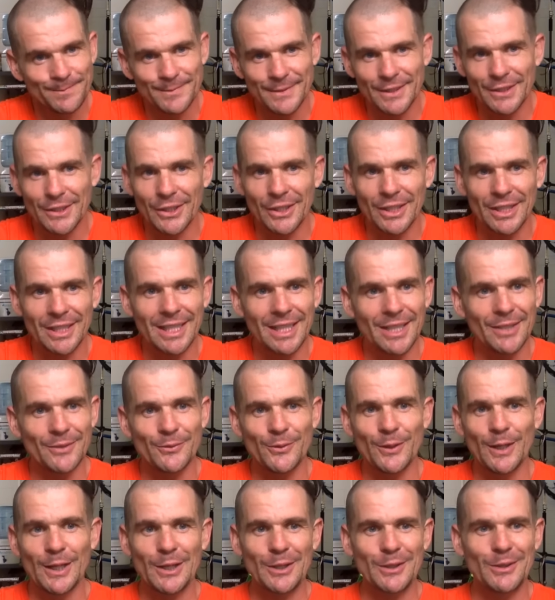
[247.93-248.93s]
You're
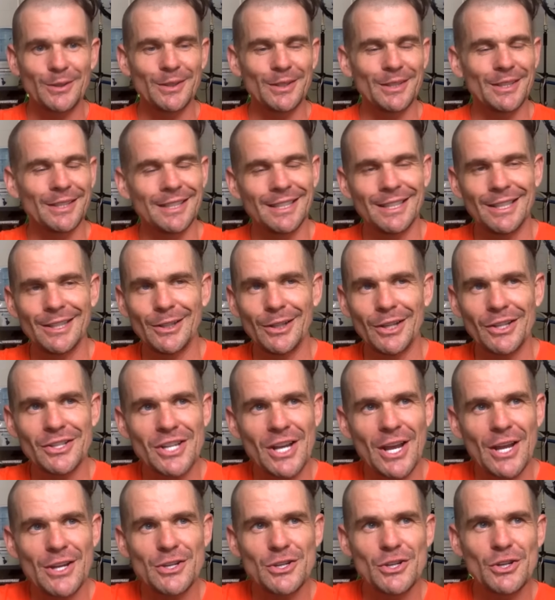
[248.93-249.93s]
gonna
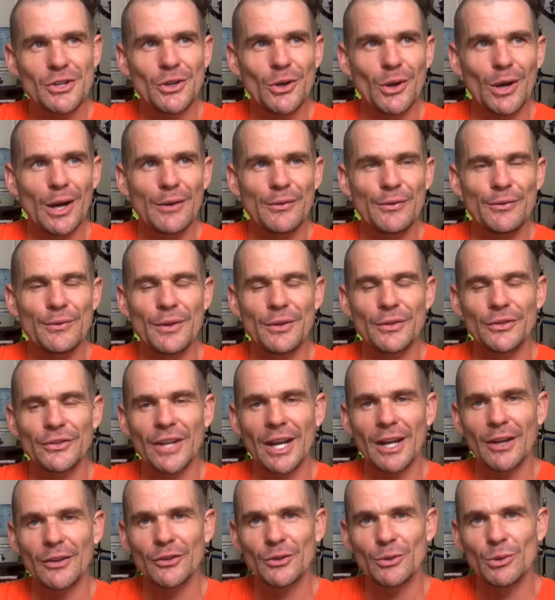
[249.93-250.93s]
change your diet from the
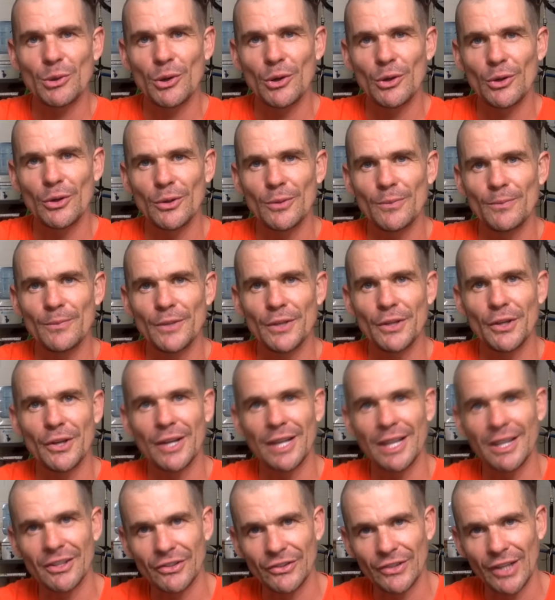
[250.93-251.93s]
status quo, you're
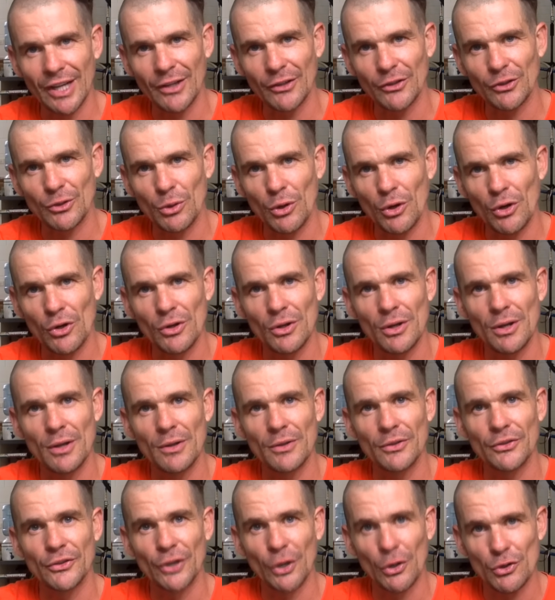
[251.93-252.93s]
gonna get status quo
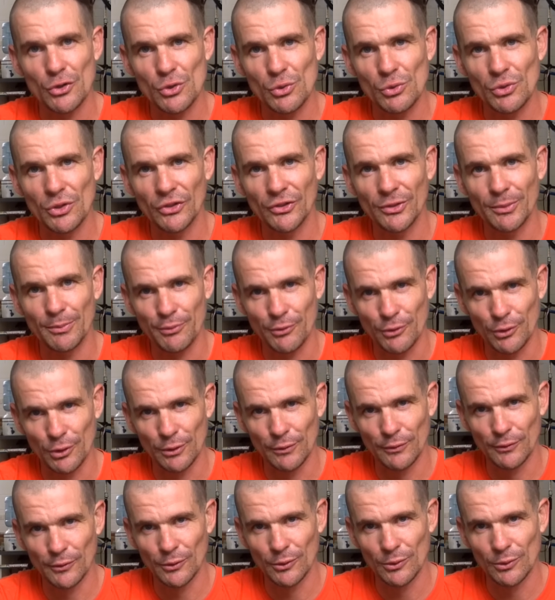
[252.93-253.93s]
social
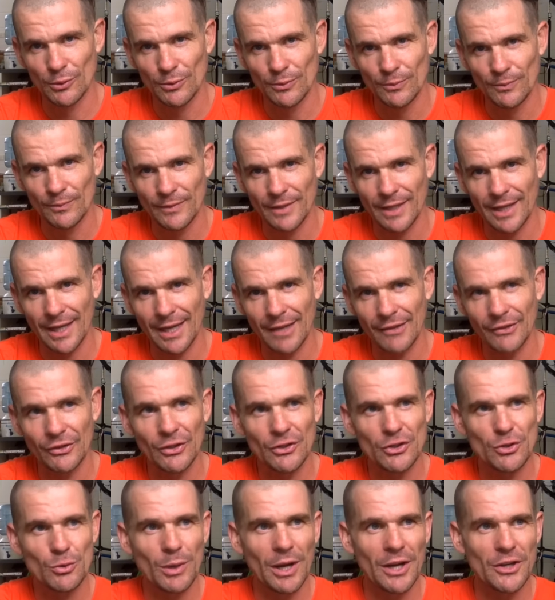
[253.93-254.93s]
disapproval and
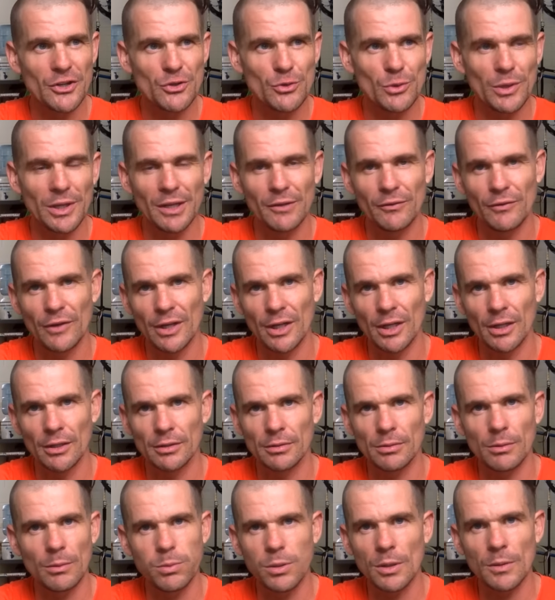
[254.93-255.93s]
situational
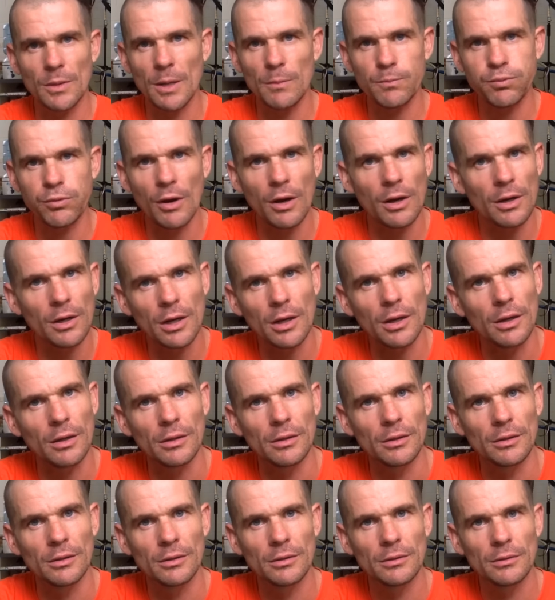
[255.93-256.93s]
inconvenience. Well, what about
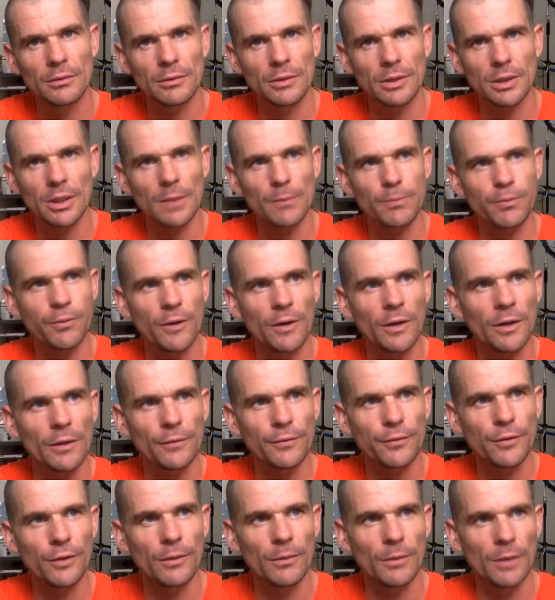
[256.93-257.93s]
protein? What are you eating protein
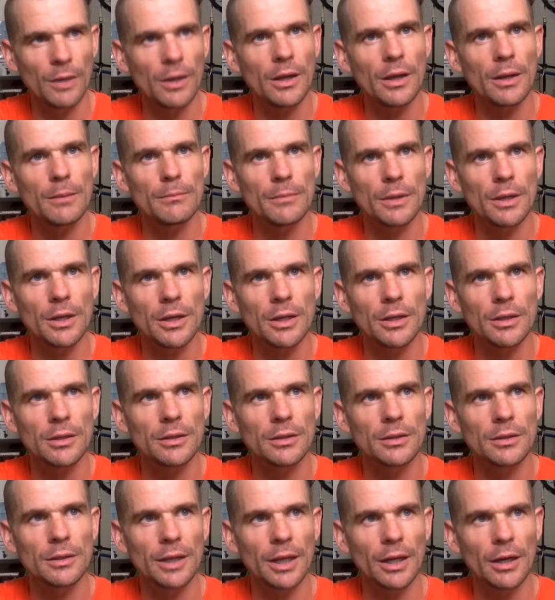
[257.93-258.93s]
from? I eat
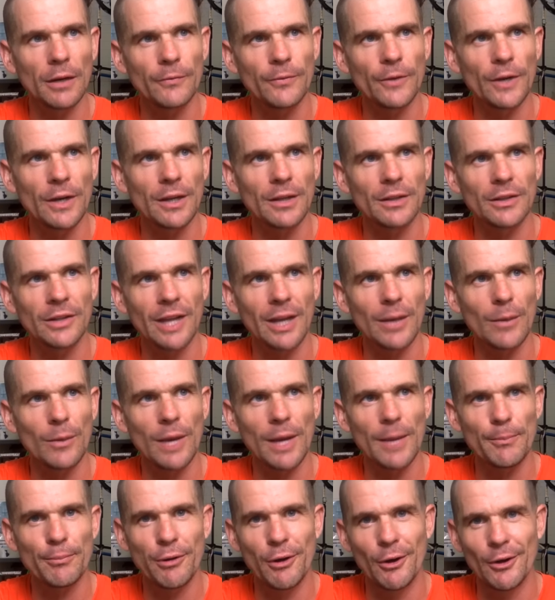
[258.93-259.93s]
meat and I fucking take
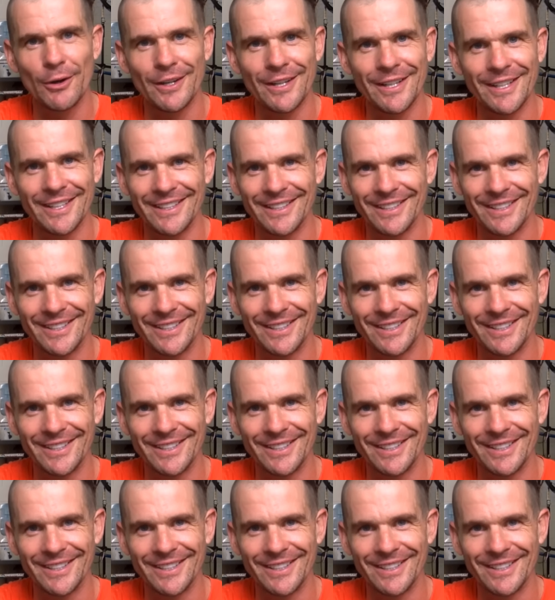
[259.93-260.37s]
whey protein.